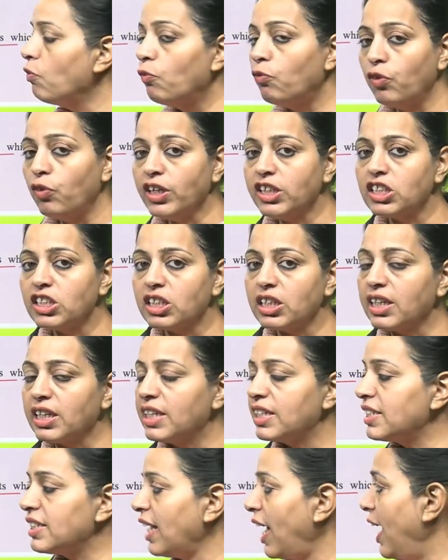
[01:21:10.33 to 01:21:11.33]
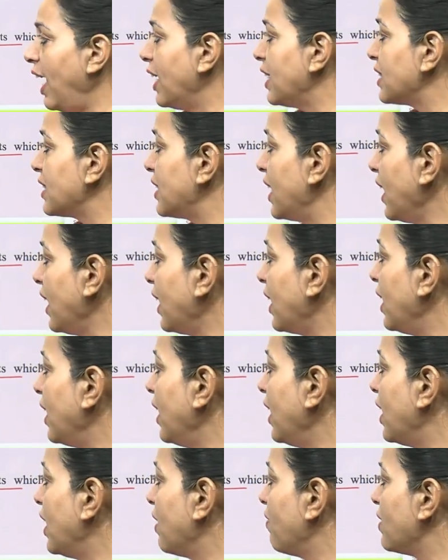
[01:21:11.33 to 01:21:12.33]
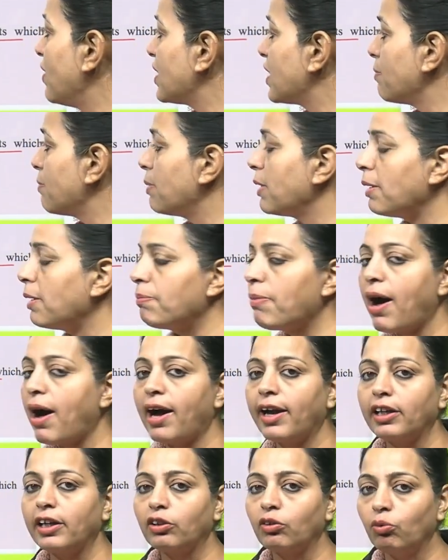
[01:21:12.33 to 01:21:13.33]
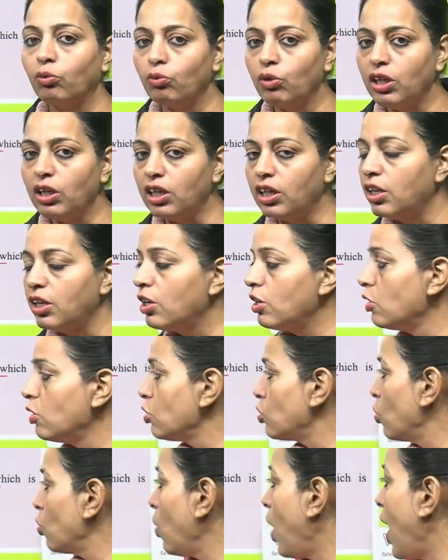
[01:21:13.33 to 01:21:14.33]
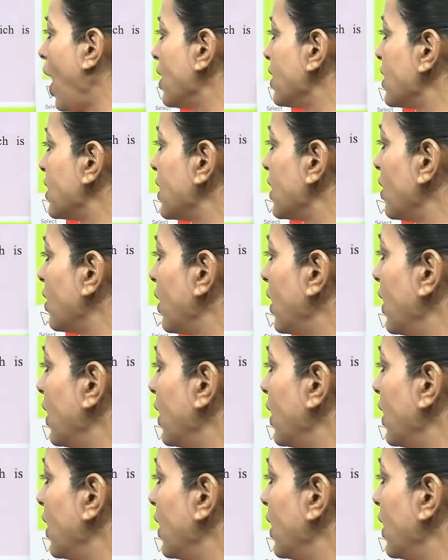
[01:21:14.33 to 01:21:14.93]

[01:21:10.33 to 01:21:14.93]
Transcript: which is exactly divisible by 3. So answer